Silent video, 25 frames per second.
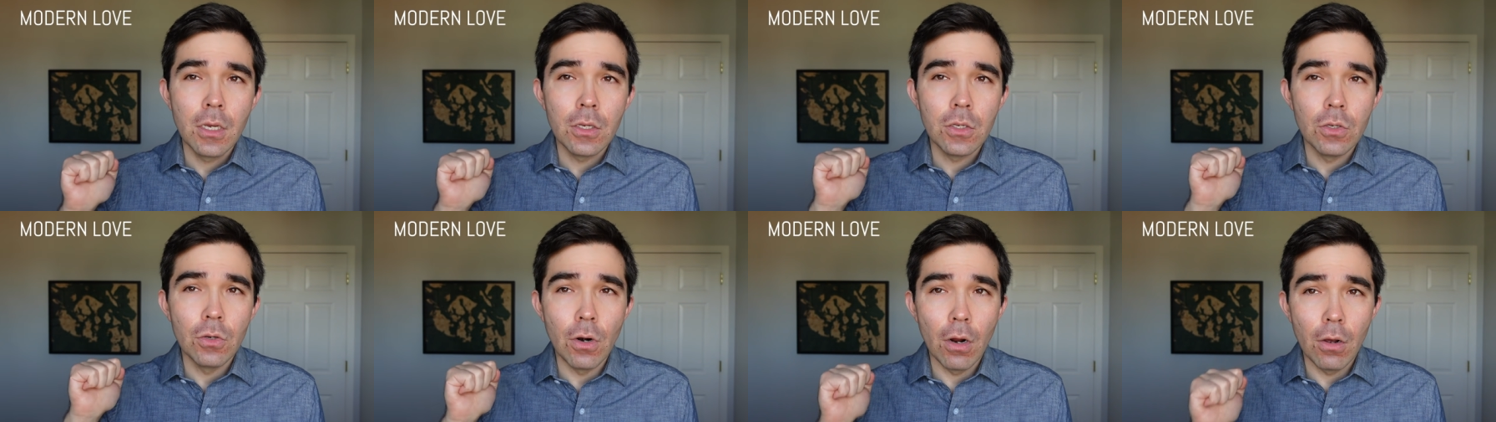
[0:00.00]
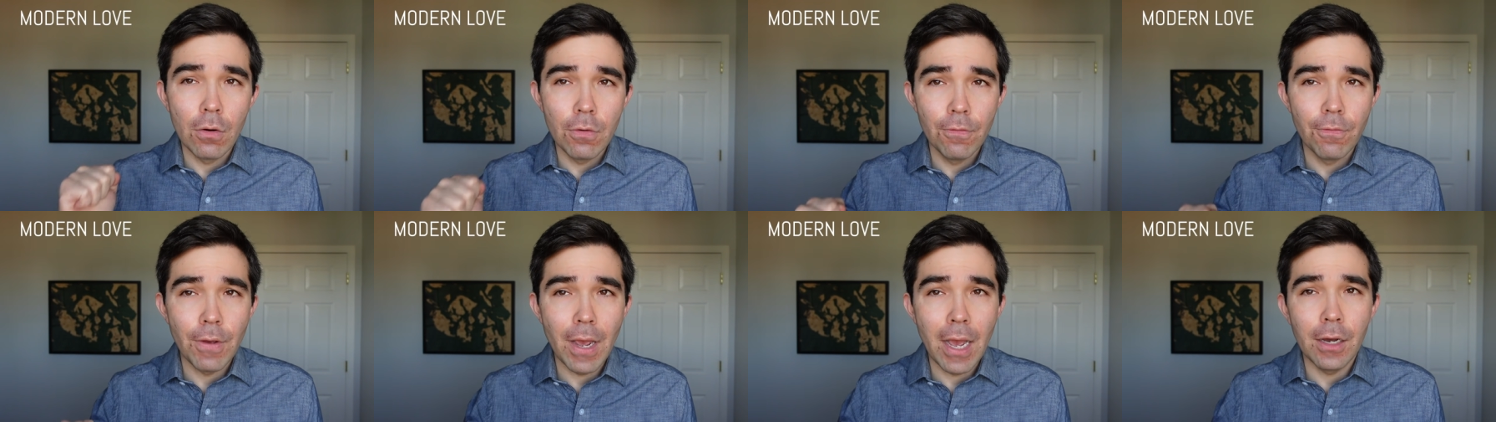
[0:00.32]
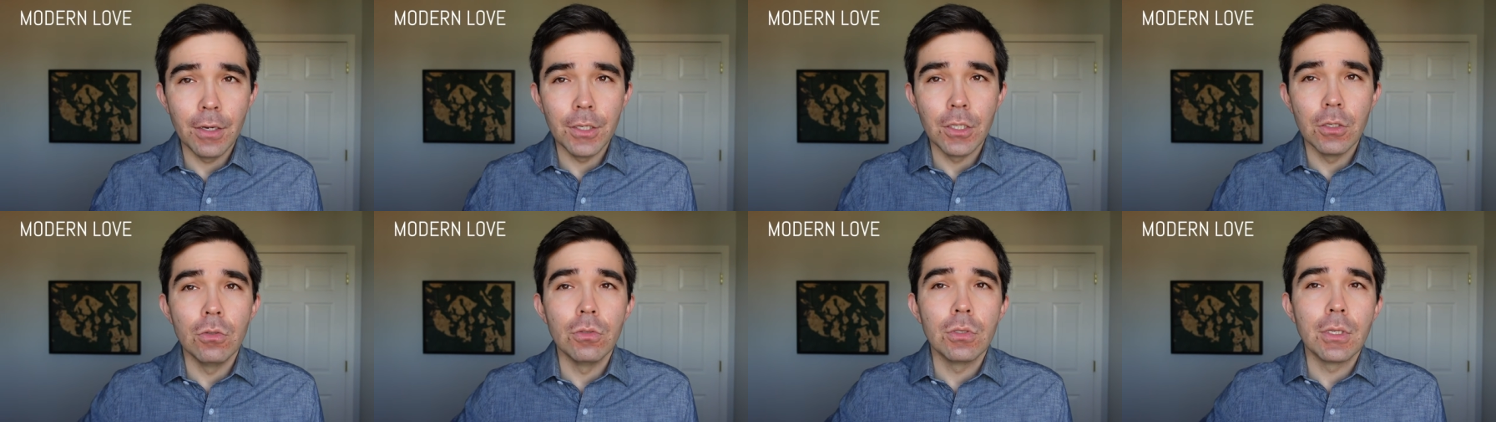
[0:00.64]
your own
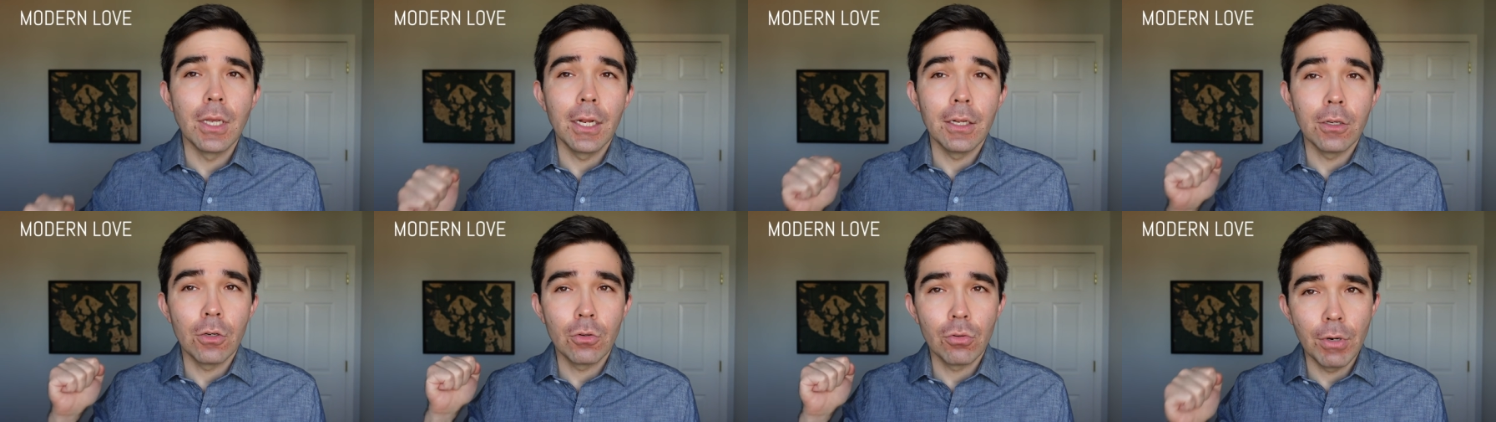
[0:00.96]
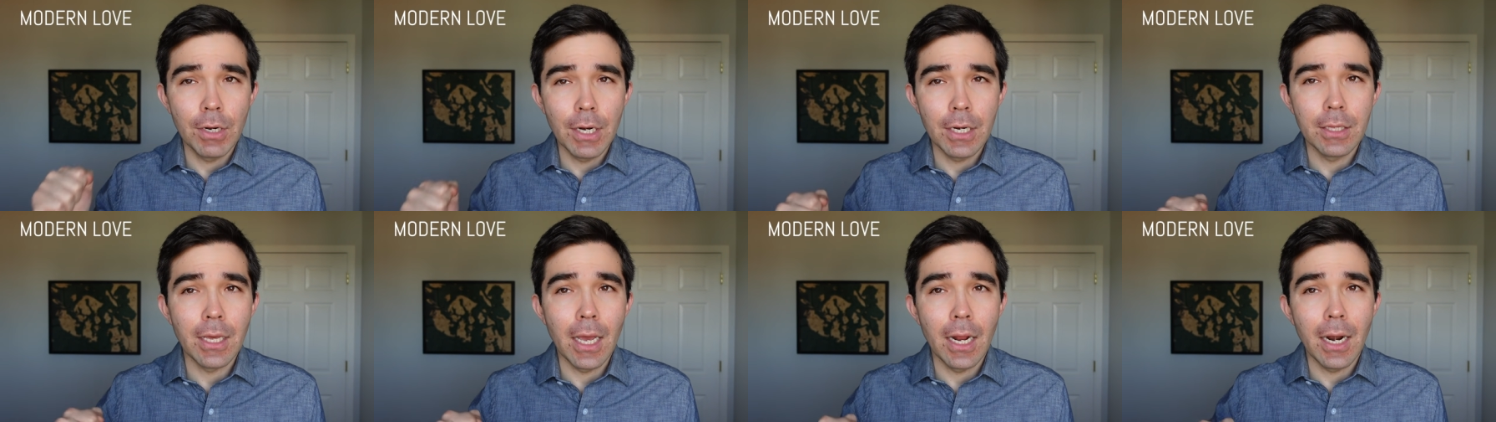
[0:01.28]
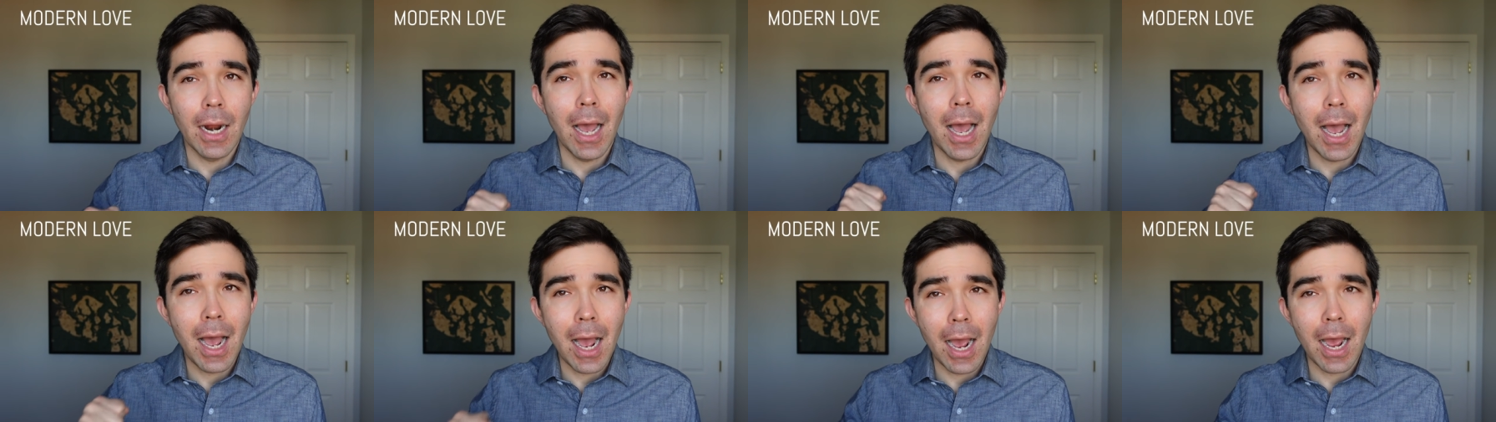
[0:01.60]
values and creating that
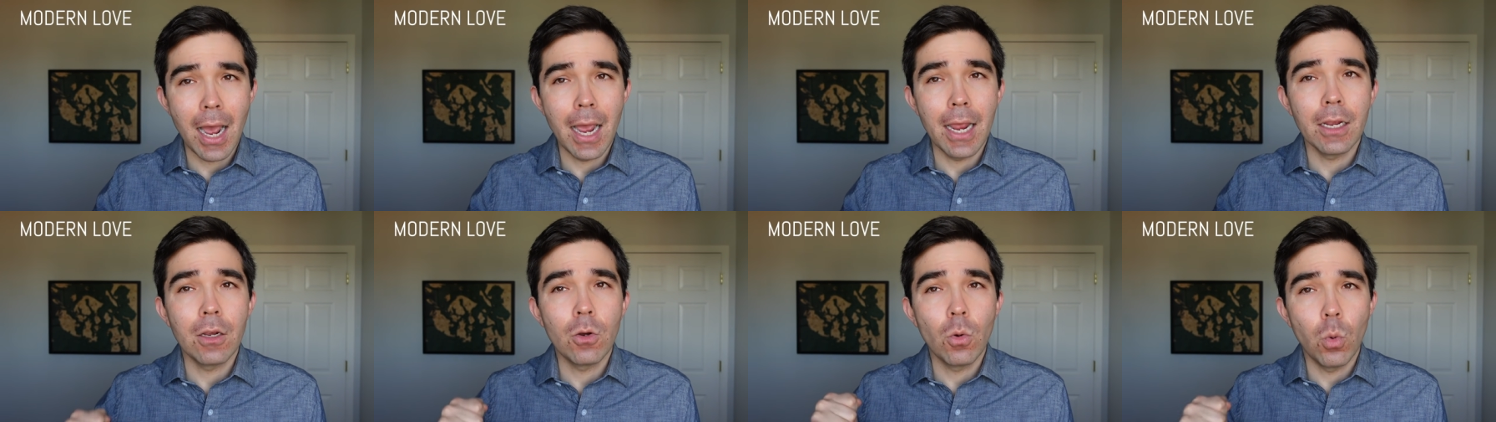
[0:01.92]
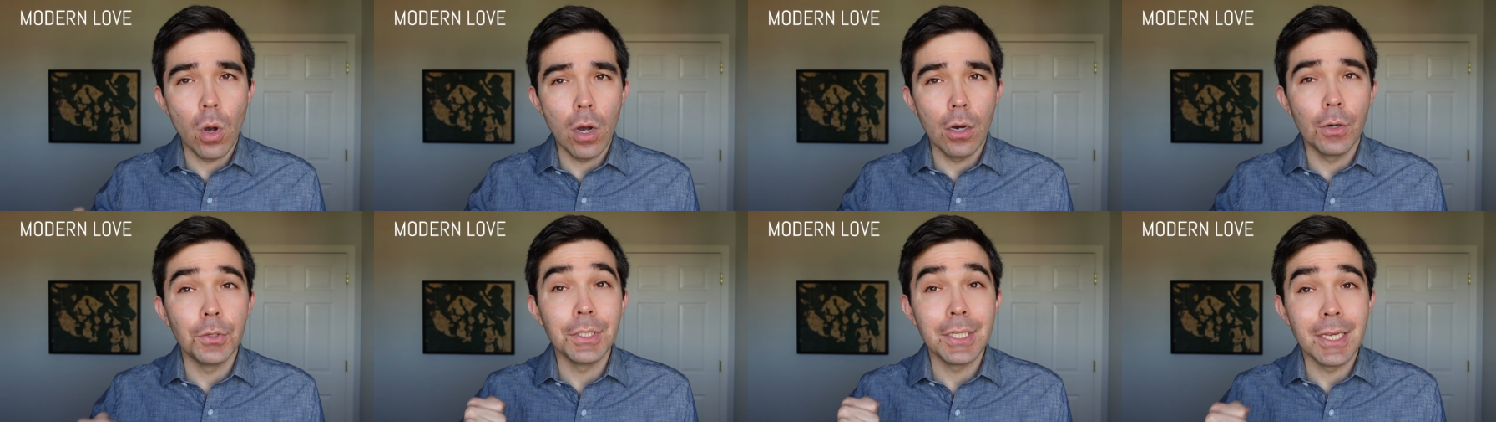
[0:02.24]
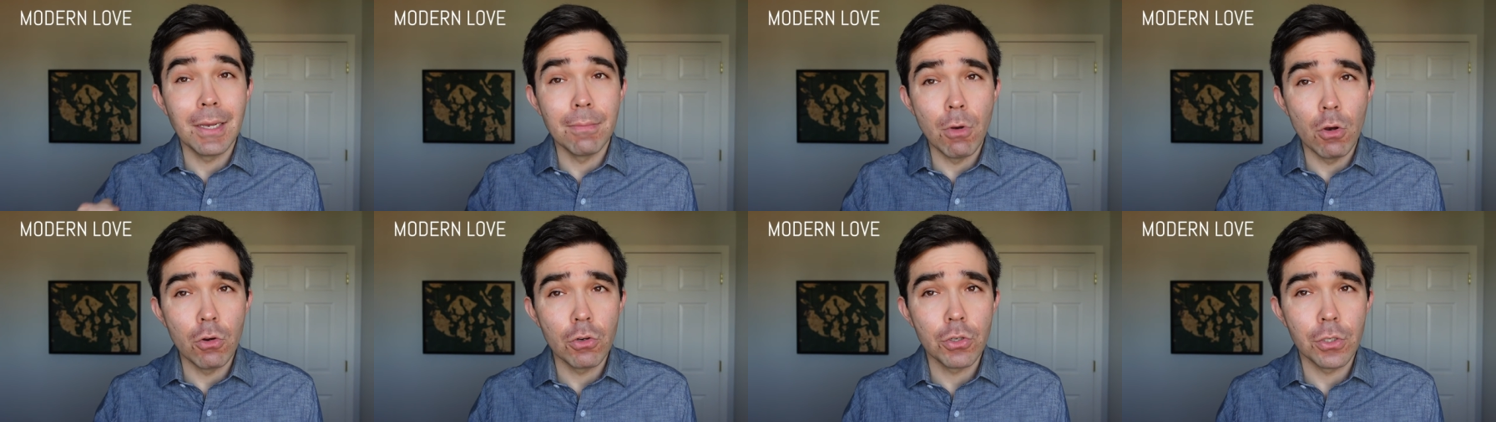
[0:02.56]
high
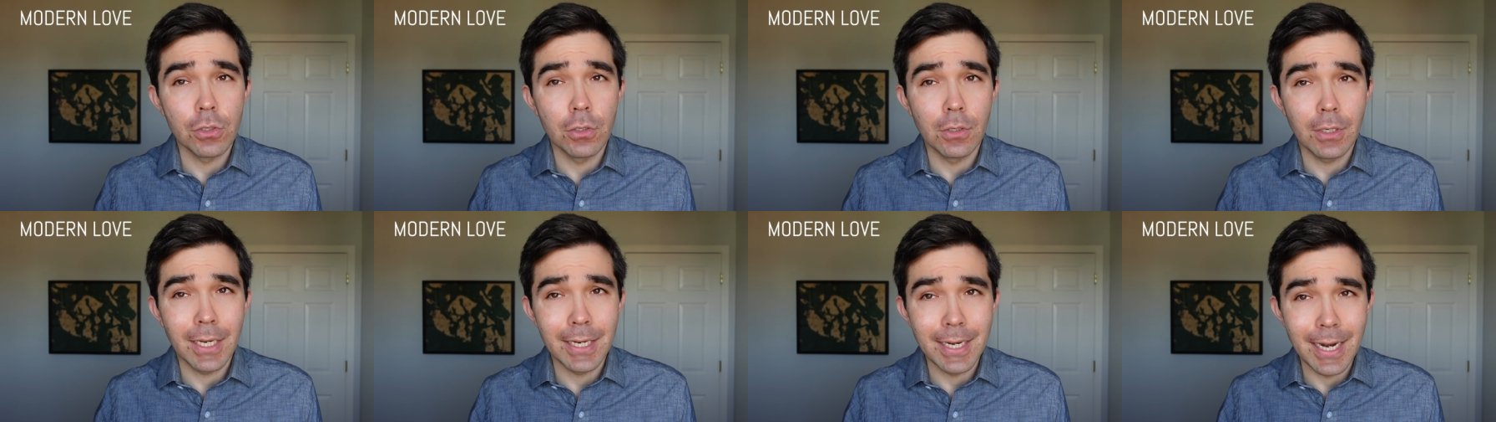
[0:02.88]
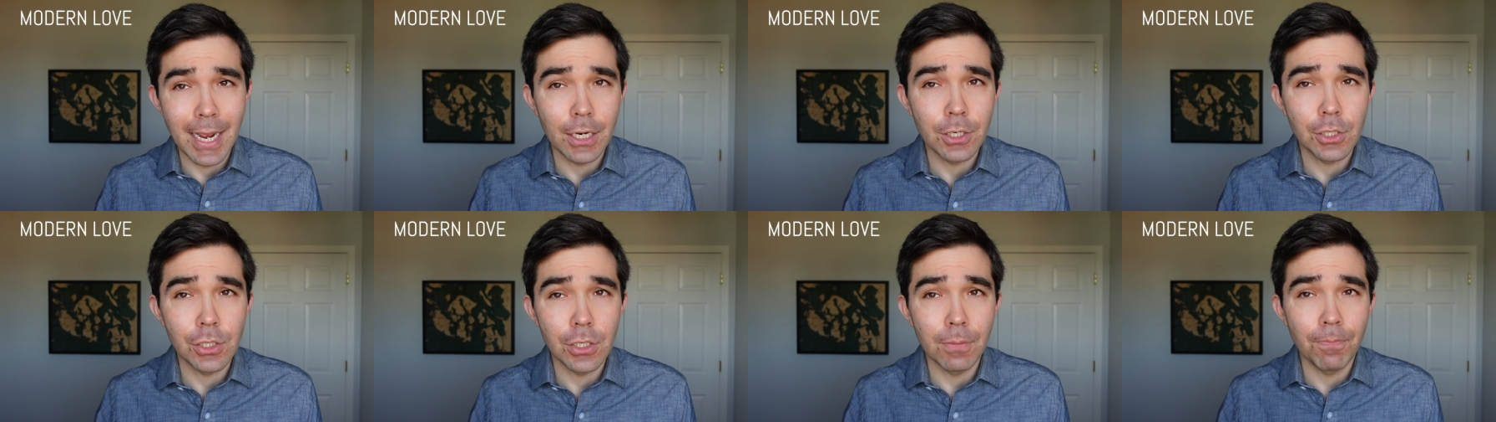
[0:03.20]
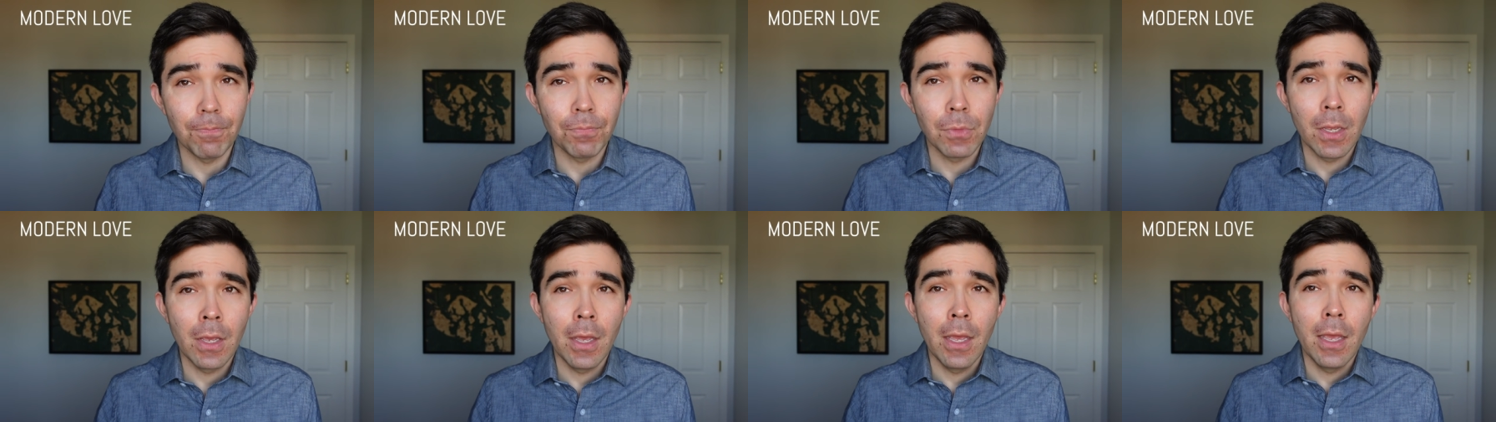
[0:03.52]
quality emotional connection